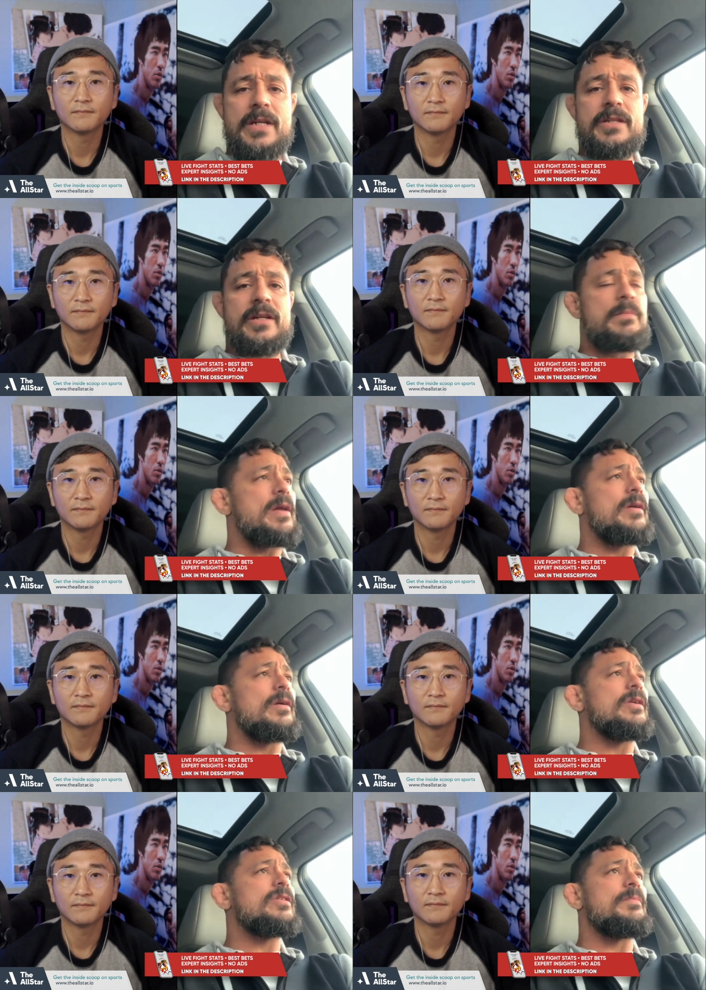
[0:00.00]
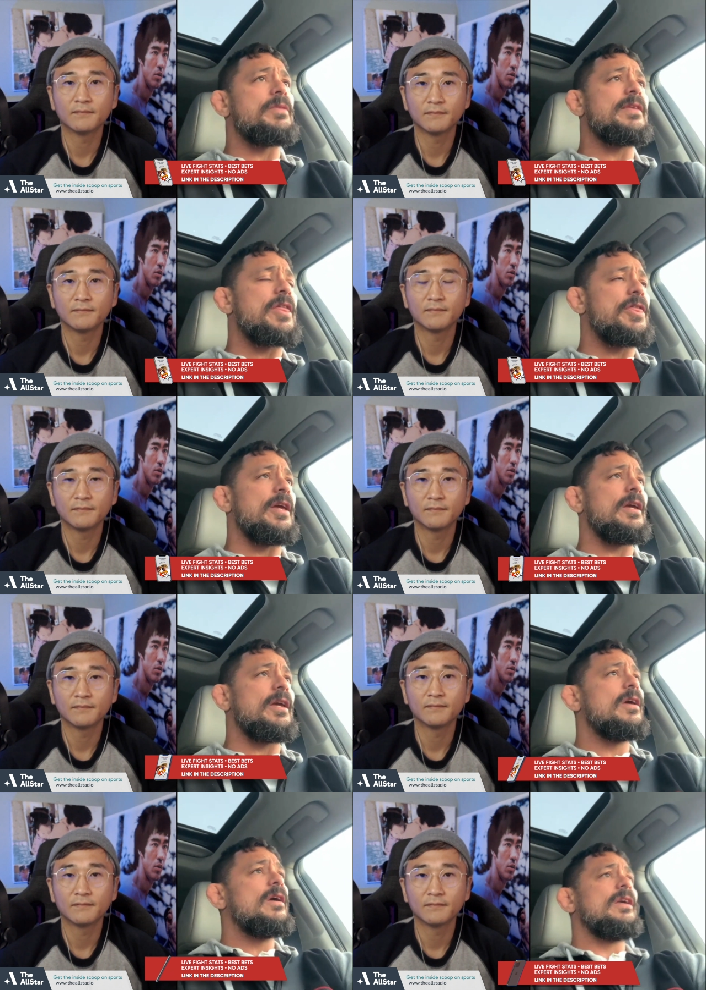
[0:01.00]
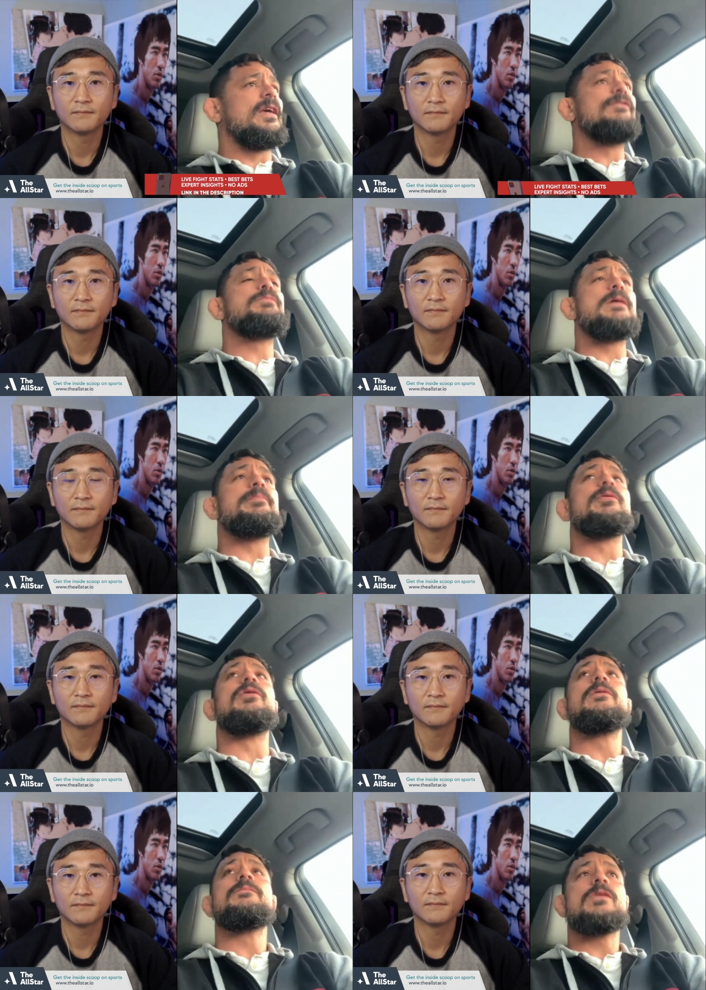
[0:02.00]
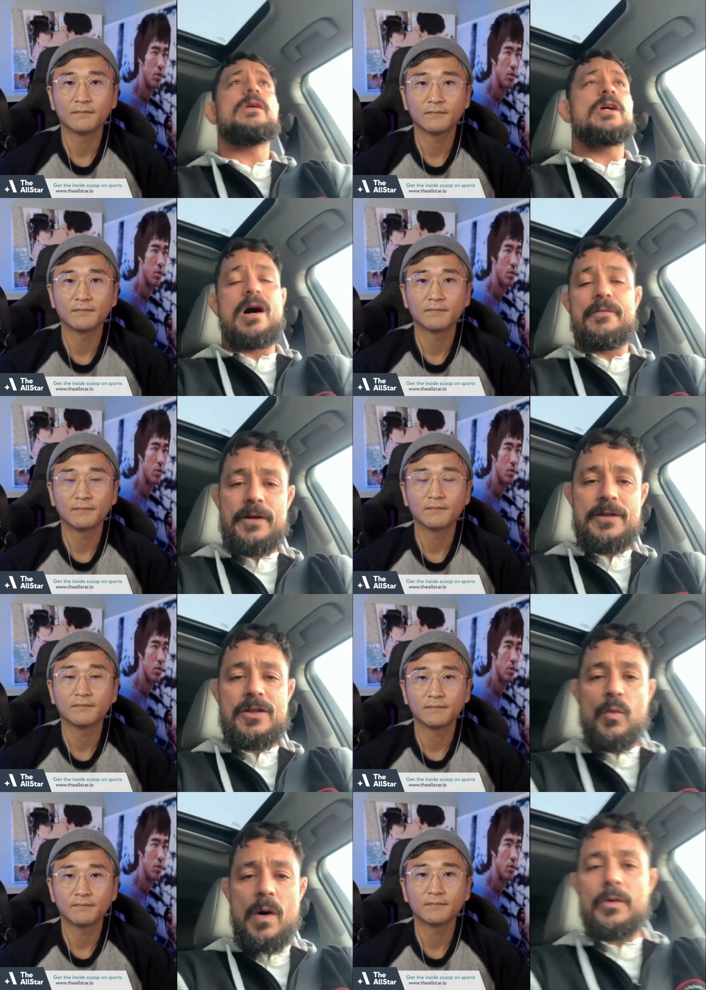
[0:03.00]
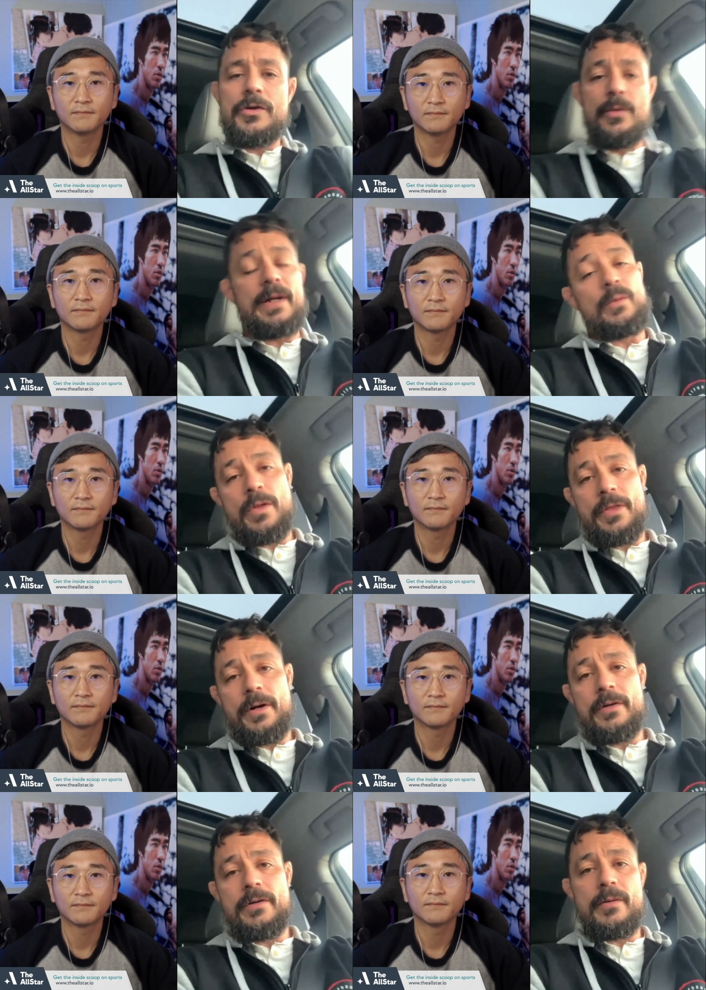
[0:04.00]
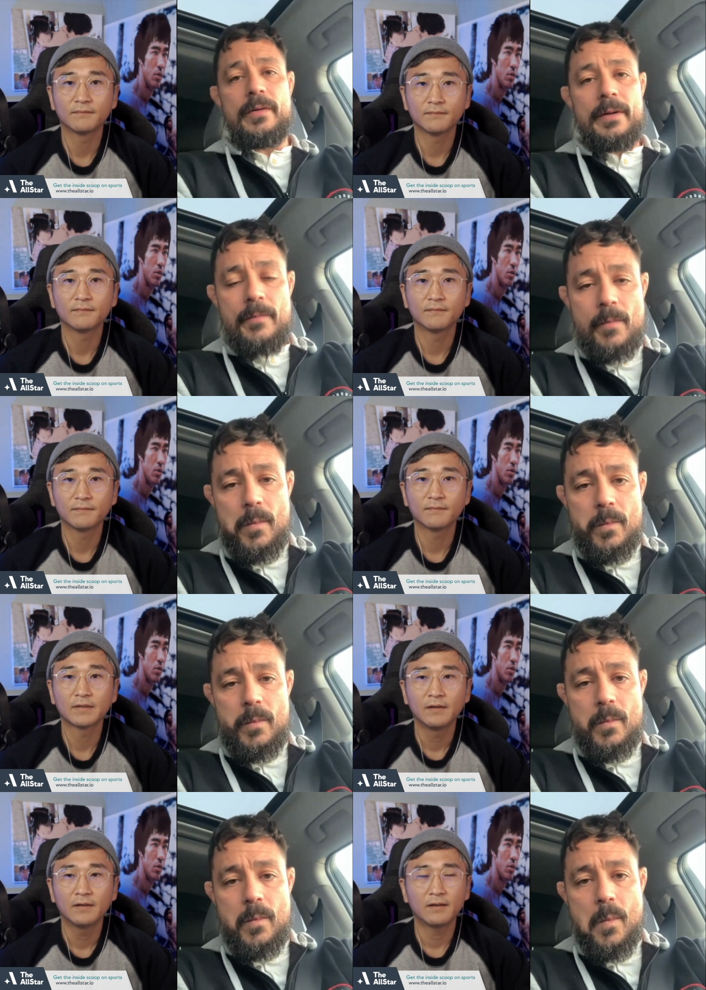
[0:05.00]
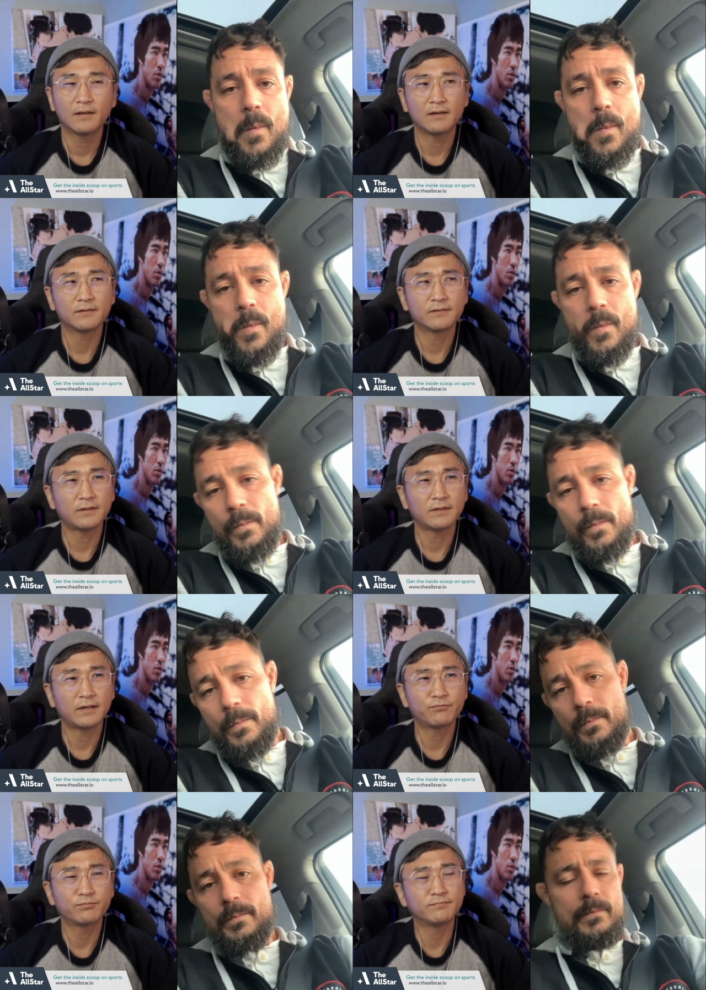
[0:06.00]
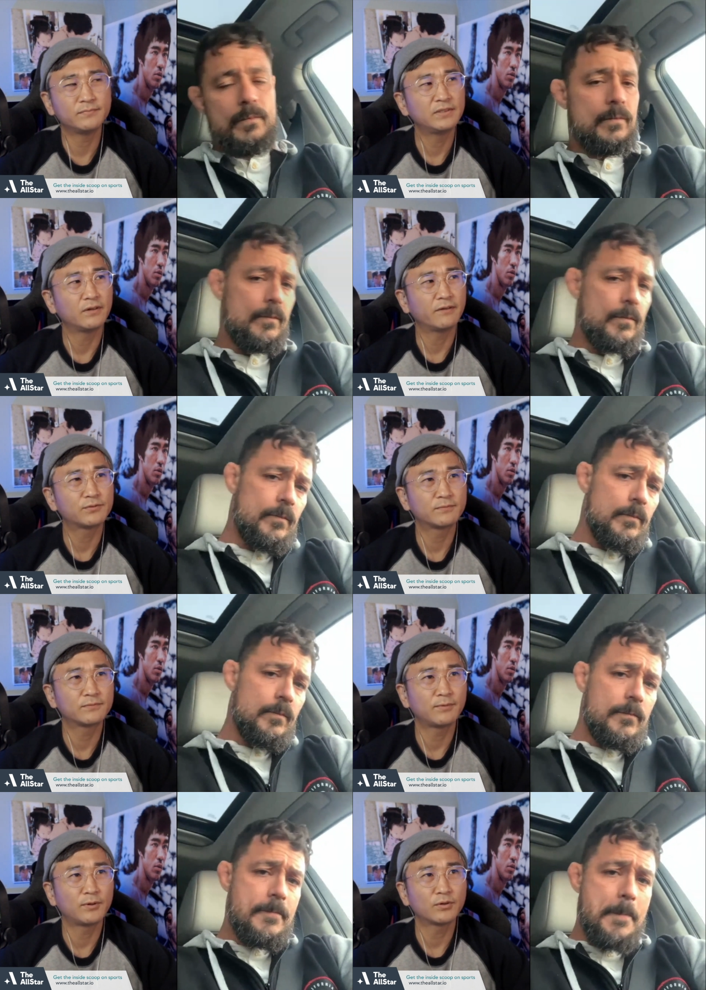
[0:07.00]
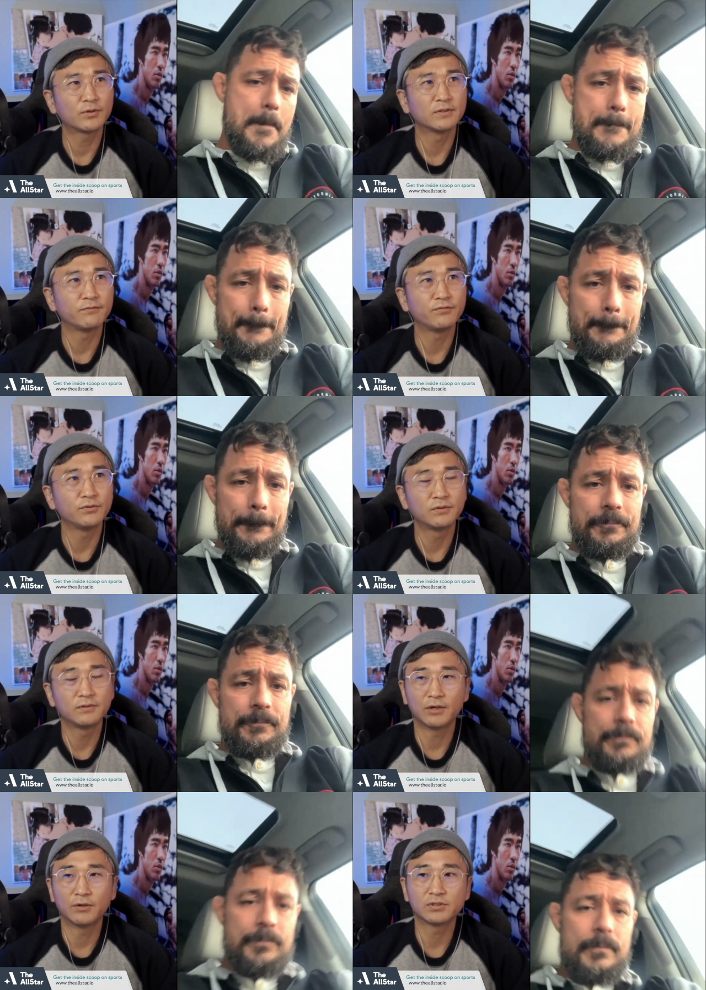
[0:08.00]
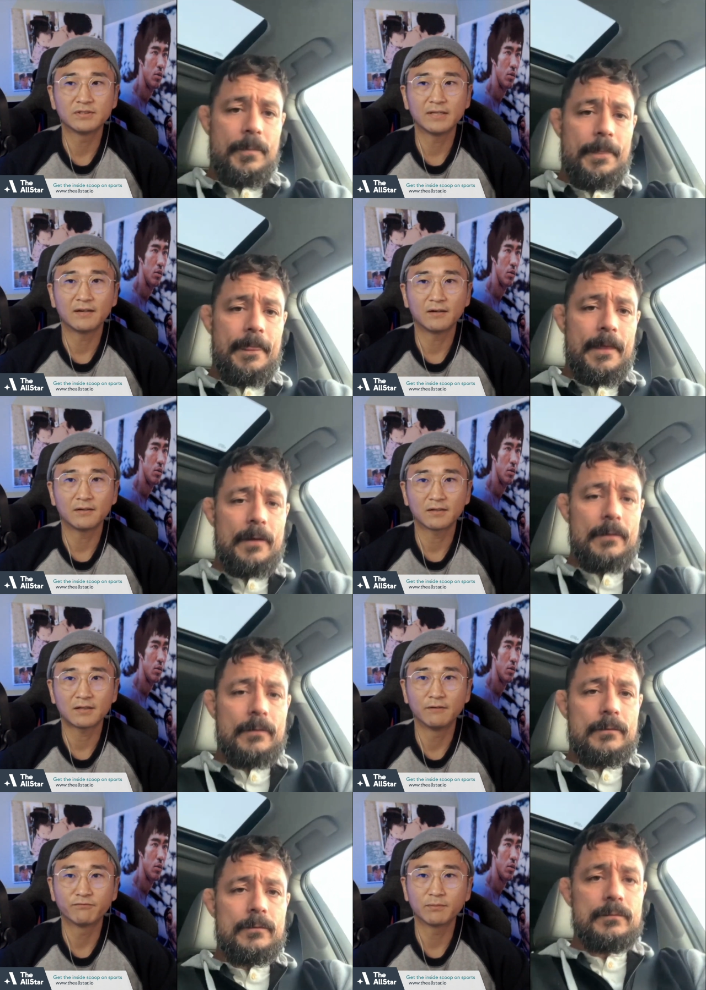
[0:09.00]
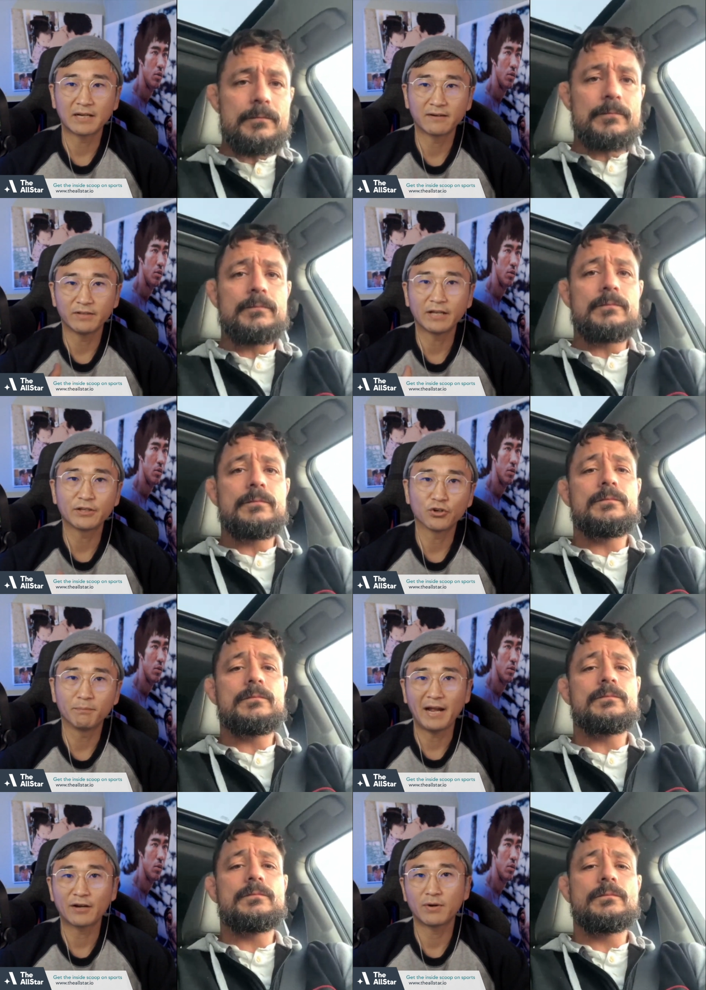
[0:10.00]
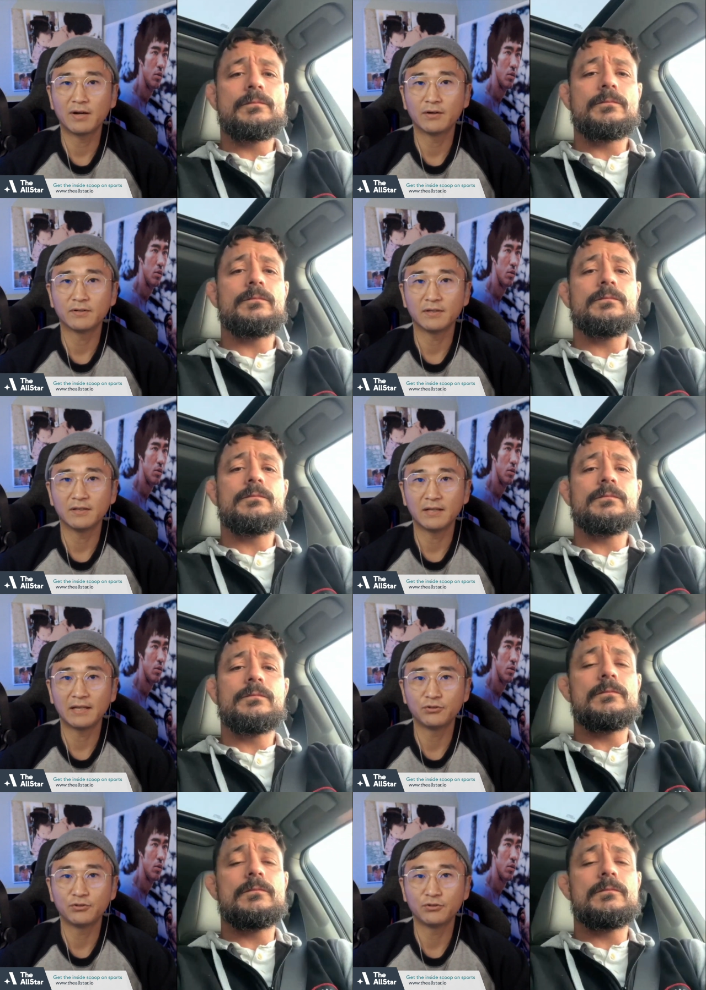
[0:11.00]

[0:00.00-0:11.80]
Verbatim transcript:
Speaker 1: as a competitor is something that I think gives people confidence in what we're doing and what they're doing.
Speaker 2: Yeah, uh, I, have you know I've spoken with a few coaches that come from kind of like your background and they